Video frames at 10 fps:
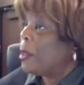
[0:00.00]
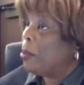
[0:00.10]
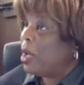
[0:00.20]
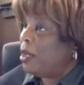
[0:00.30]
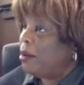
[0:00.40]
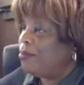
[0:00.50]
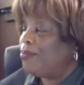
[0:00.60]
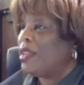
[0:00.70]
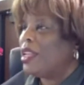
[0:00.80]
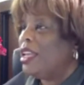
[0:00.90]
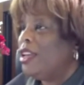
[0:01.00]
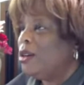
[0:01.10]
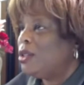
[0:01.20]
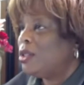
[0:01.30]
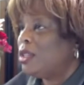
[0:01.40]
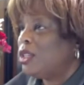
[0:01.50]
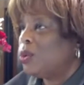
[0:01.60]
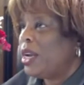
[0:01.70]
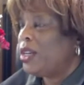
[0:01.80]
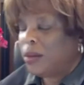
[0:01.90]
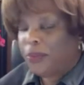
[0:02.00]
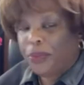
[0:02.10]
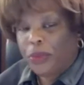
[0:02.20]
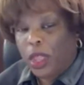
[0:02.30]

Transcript: But here's the situation.